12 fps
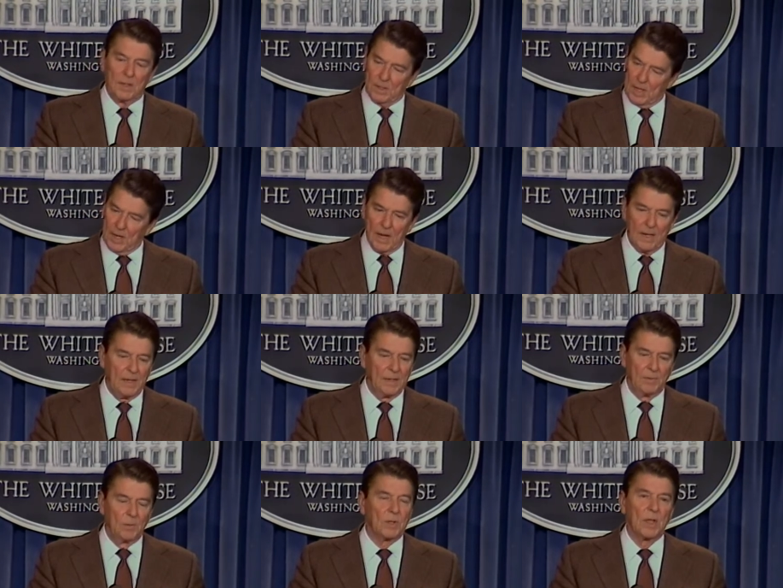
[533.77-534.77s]
then
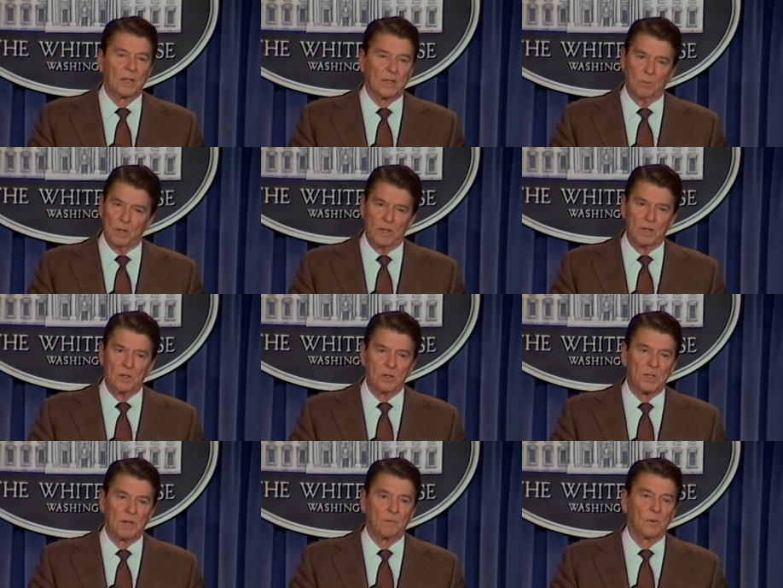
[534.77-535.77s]
I would think that we could
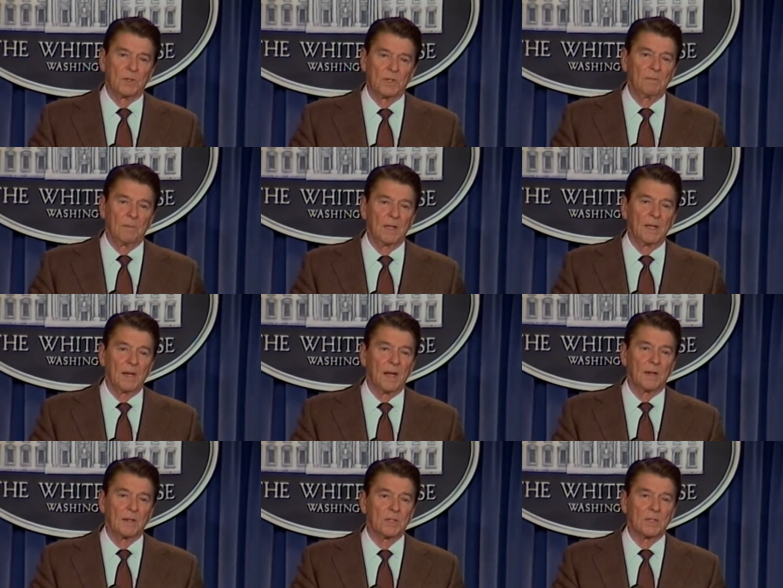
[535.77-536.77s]
use that $14 million
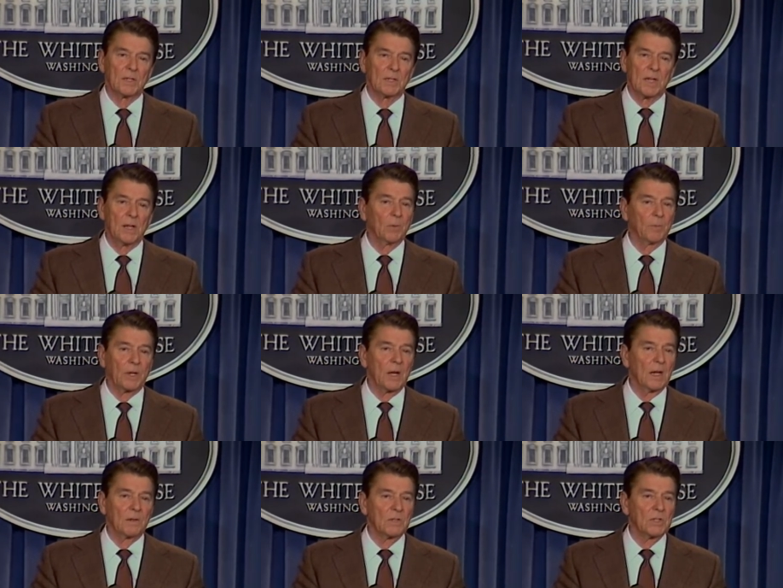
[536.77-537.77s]
uh, to help the
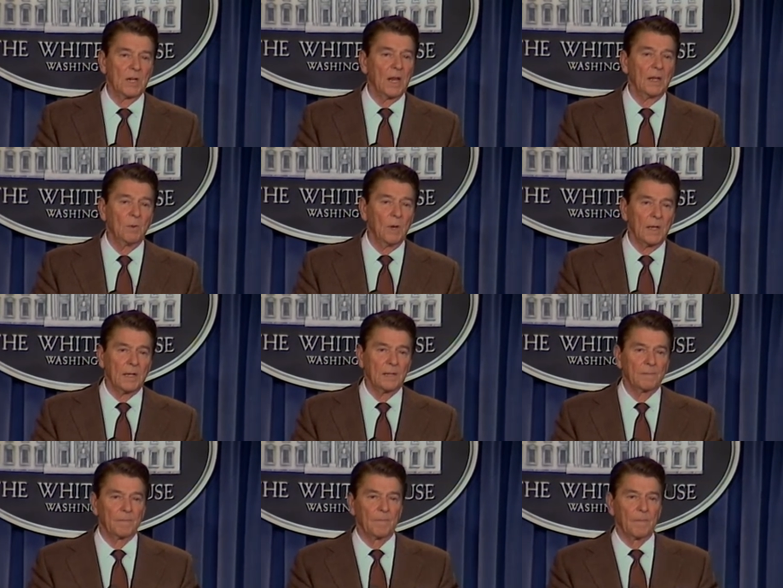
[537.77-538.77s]
Contras in any way.
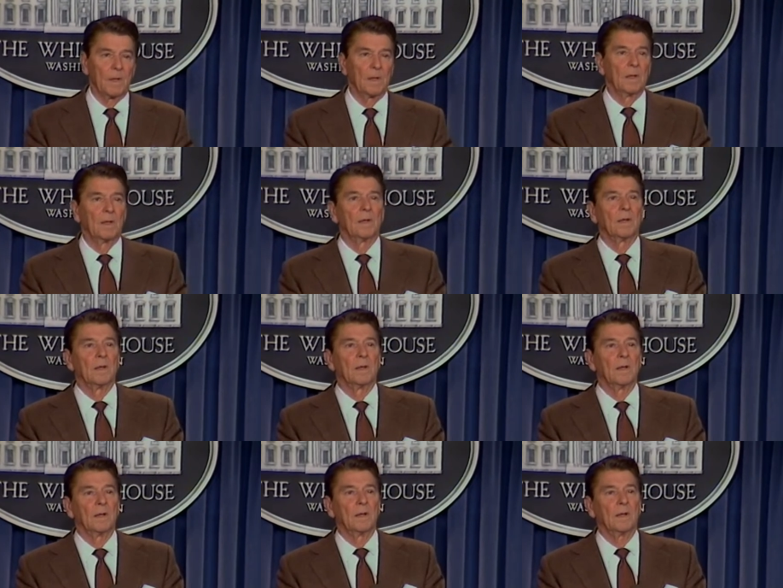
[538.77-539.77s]

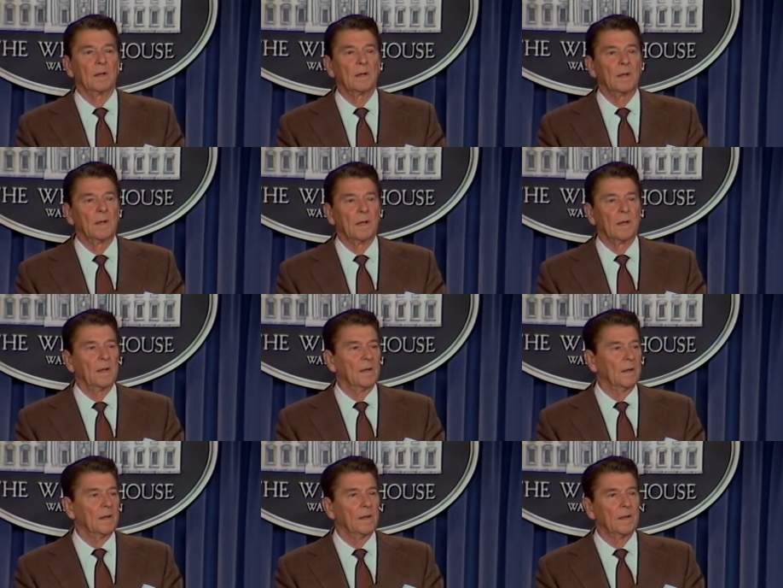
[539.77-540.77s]
President, in what way Brazil
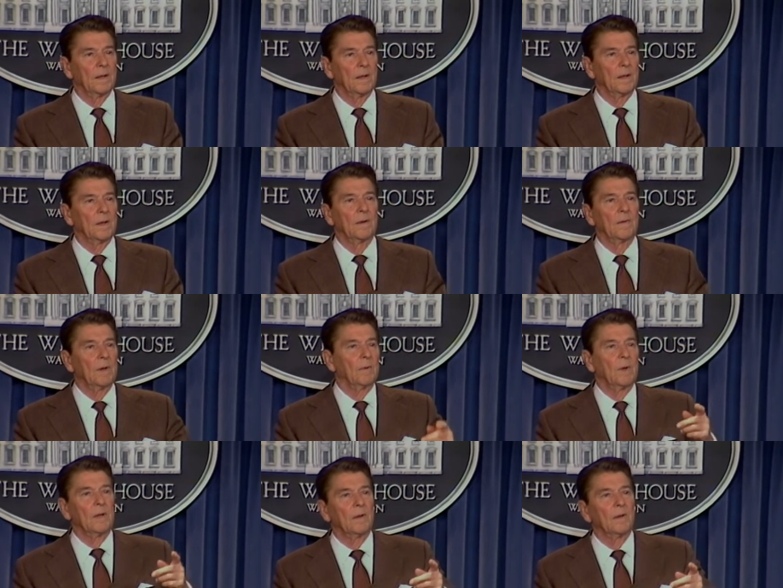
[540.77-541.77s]
was operated the,
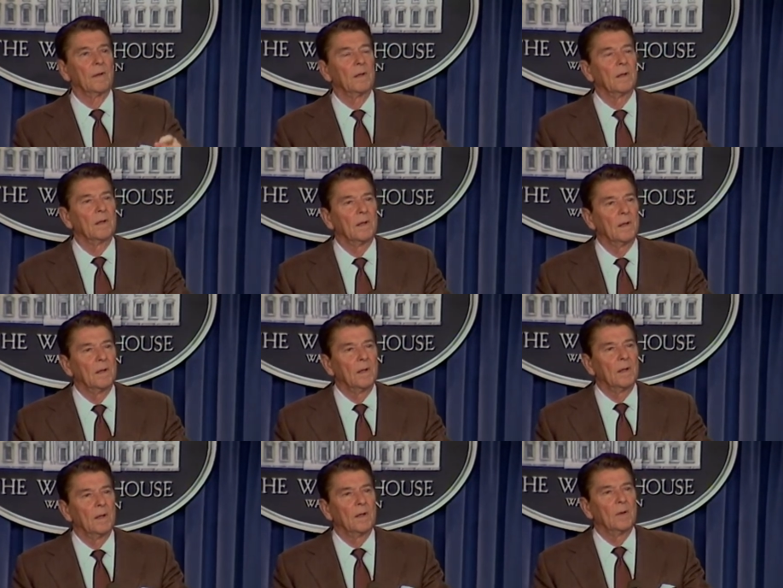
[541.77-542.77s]
today for the fifth time.
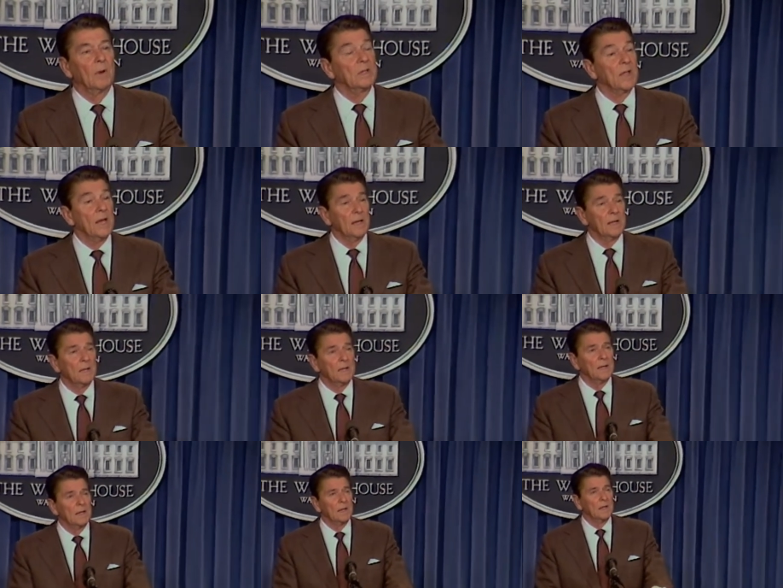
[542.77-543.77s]
President. What's that?
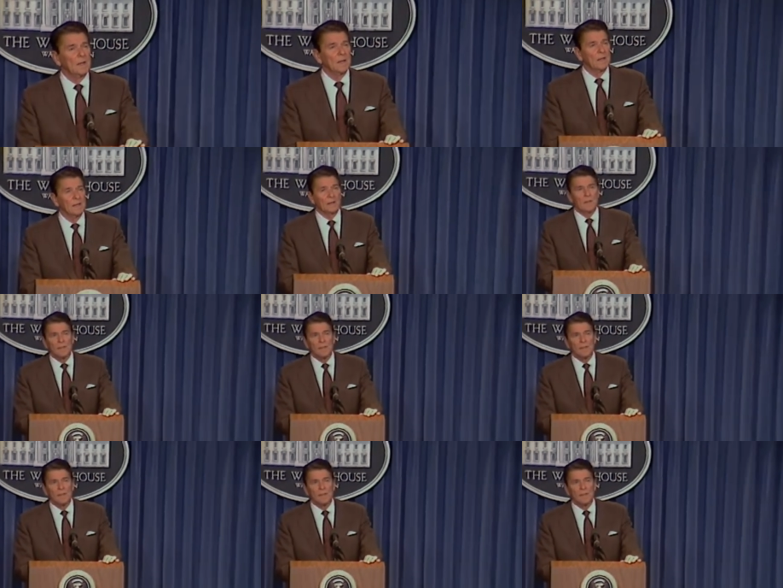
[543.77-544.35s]
President of